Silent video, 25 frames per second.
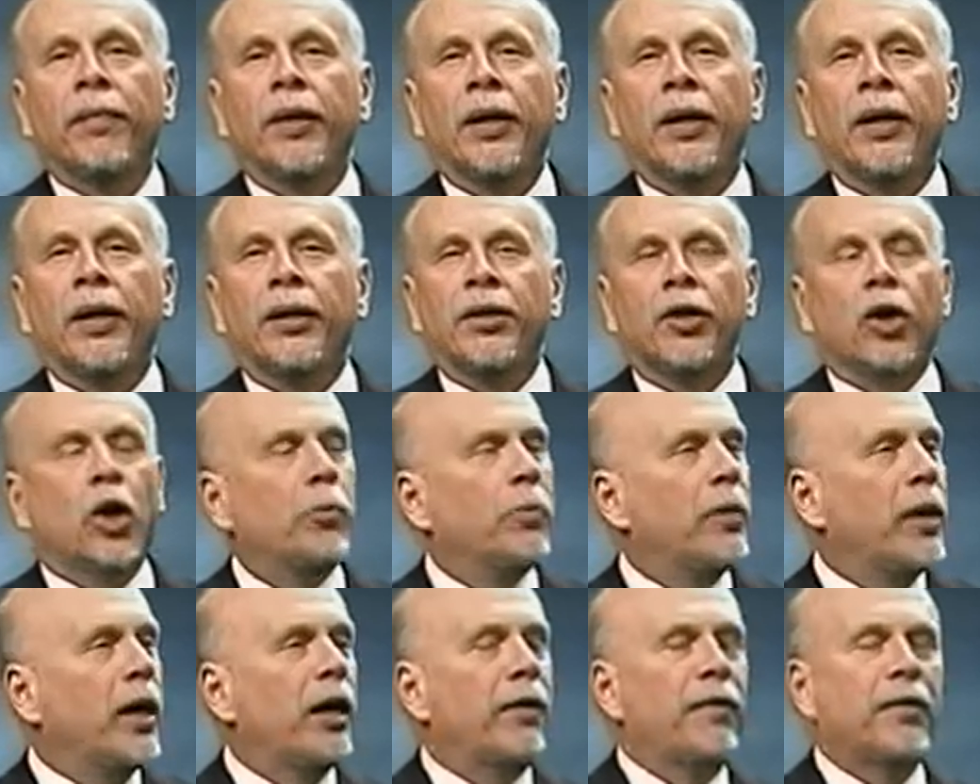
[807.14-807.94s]
So
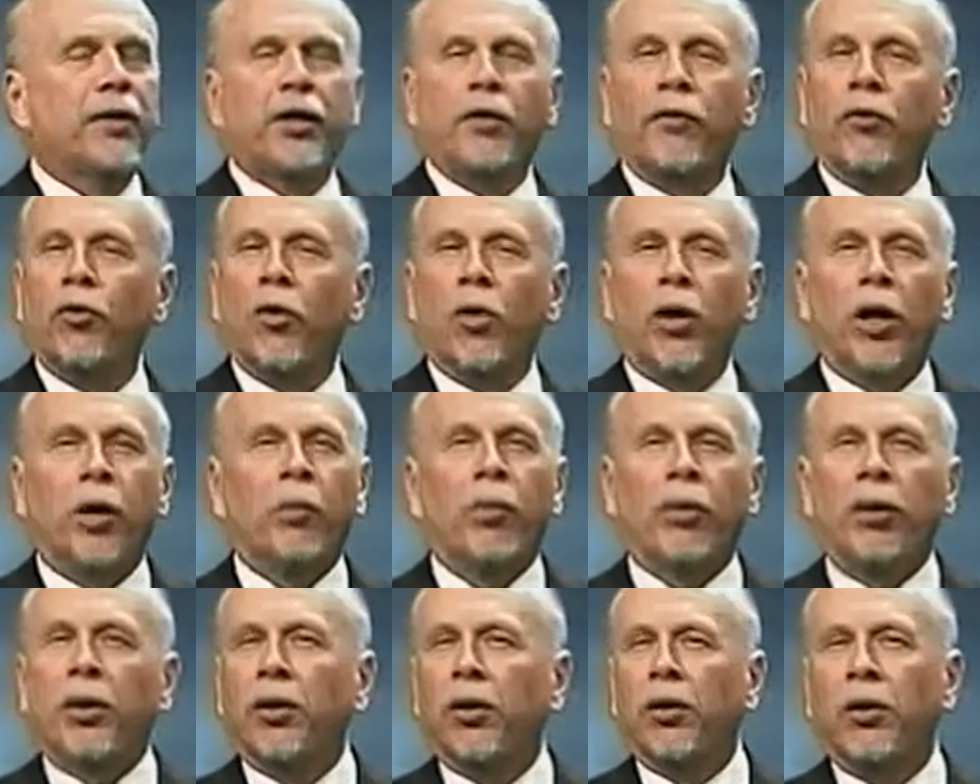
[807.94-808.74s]
many of us have grown up
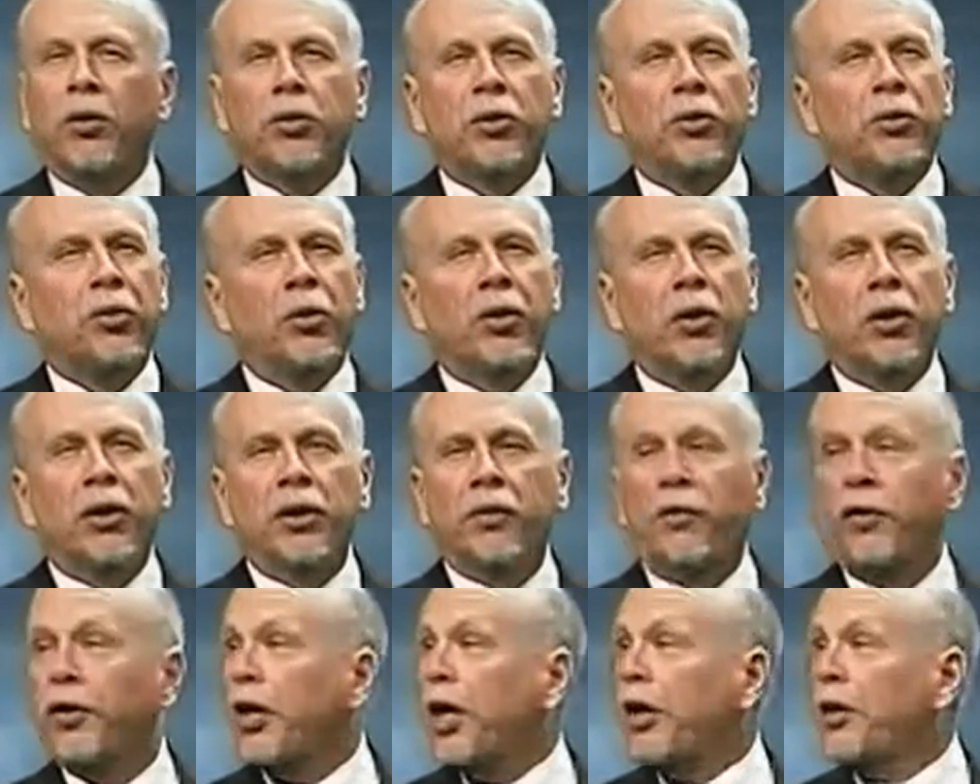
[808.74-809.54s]
with closed doors. If
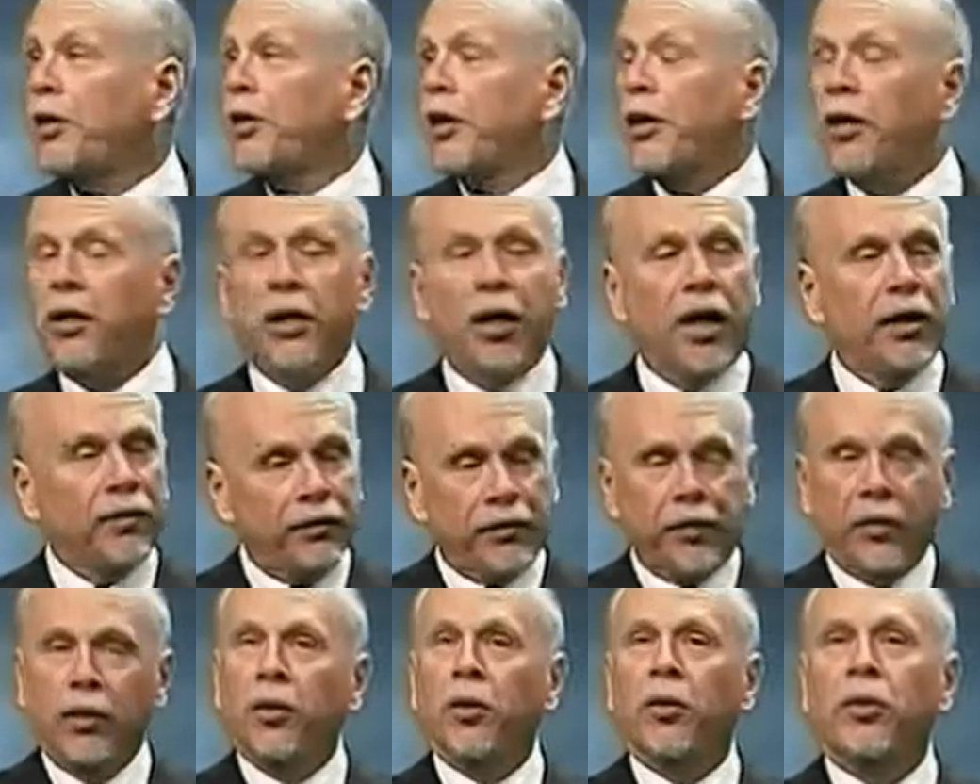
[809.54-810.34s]
you're not good enough,
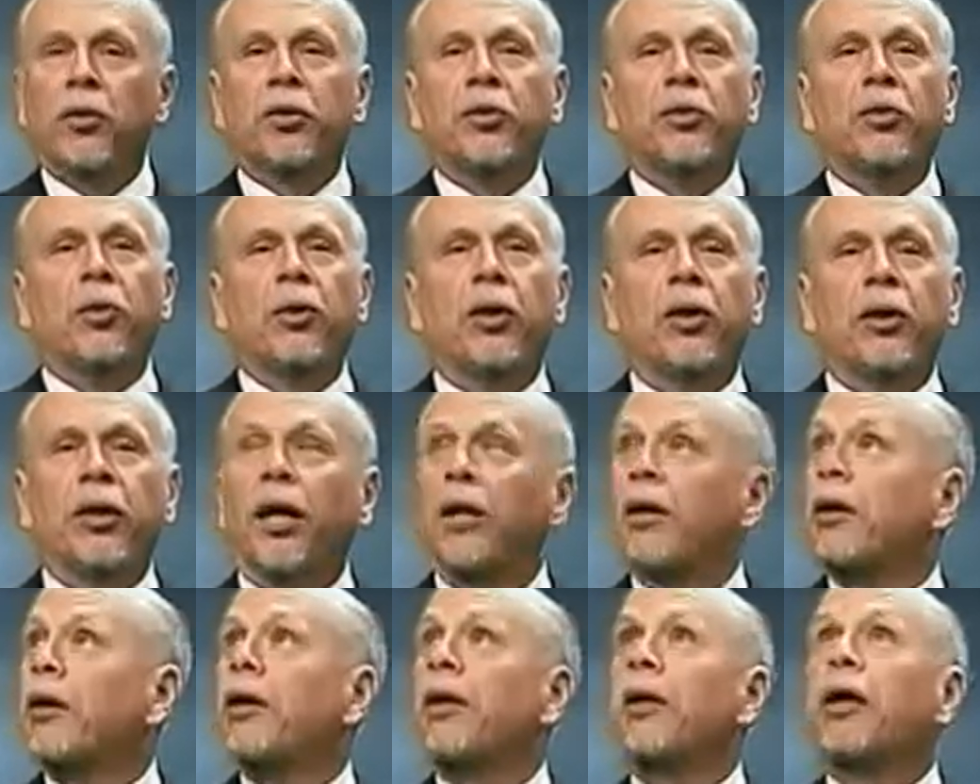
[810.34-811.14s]
closed door. Not
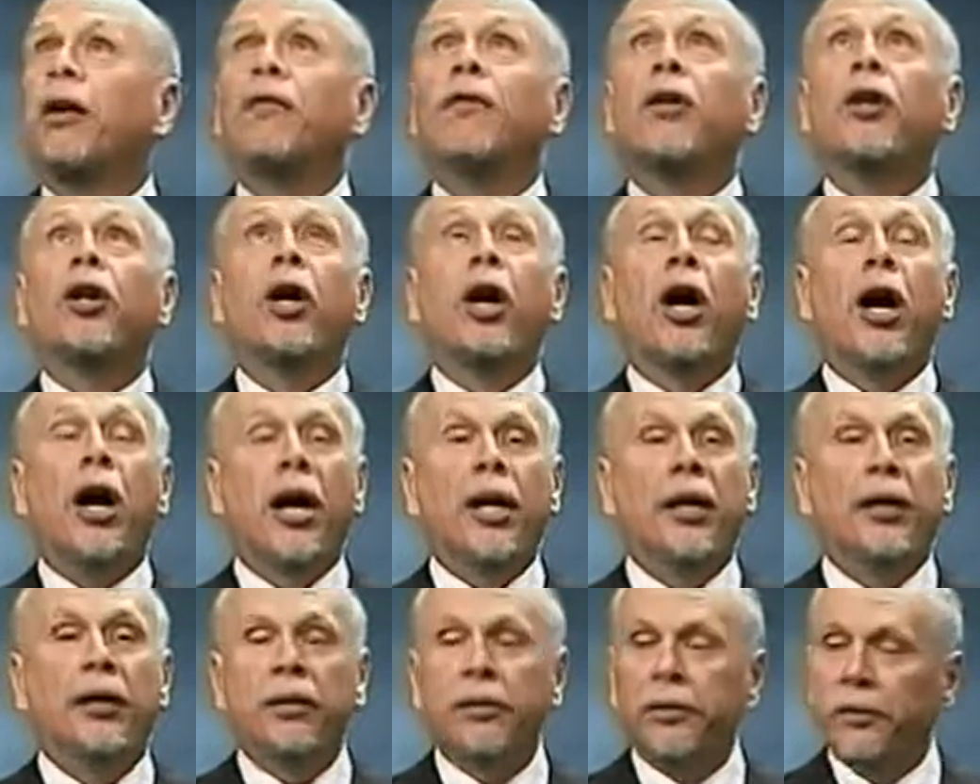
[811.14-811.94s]
good enough for God,
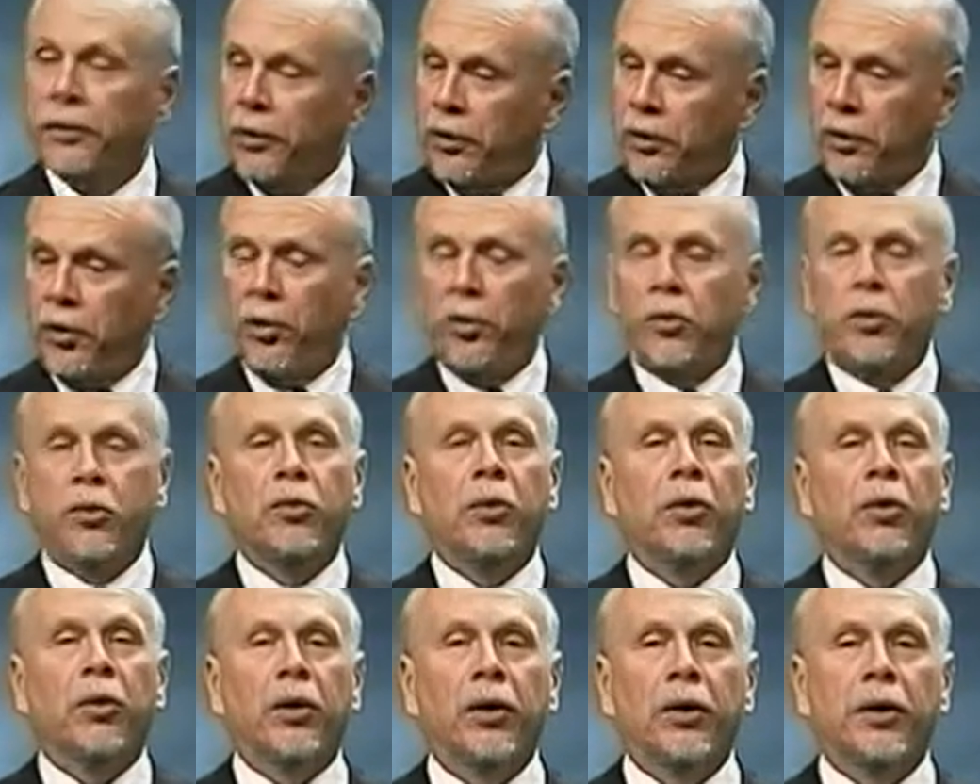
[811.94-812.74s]
closed
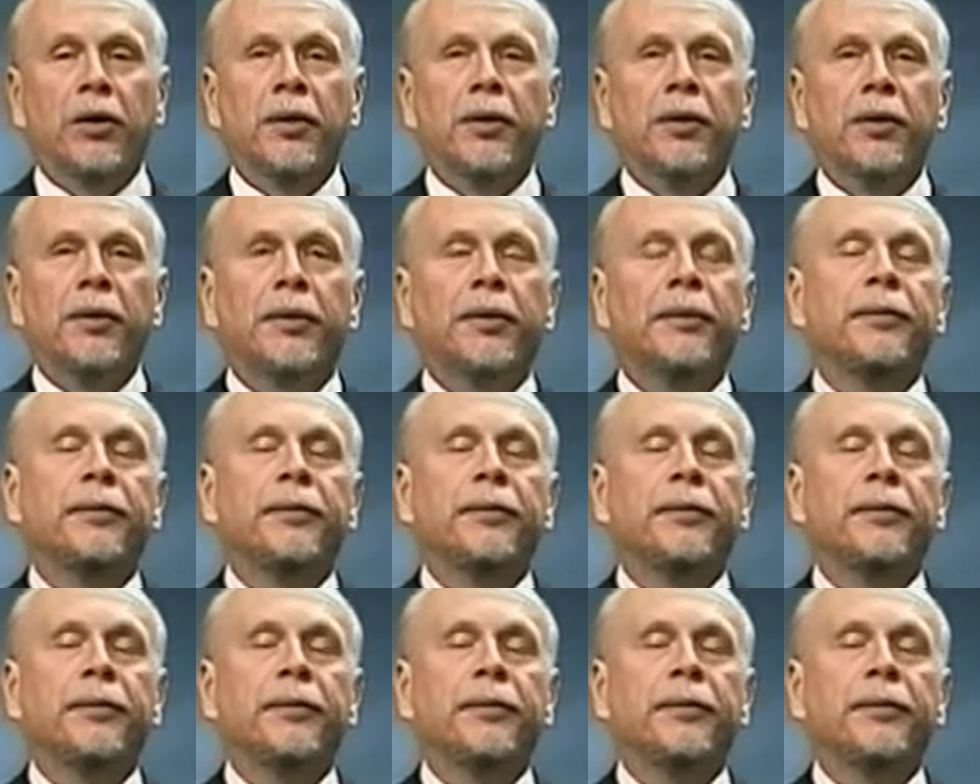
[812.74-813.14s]
doors.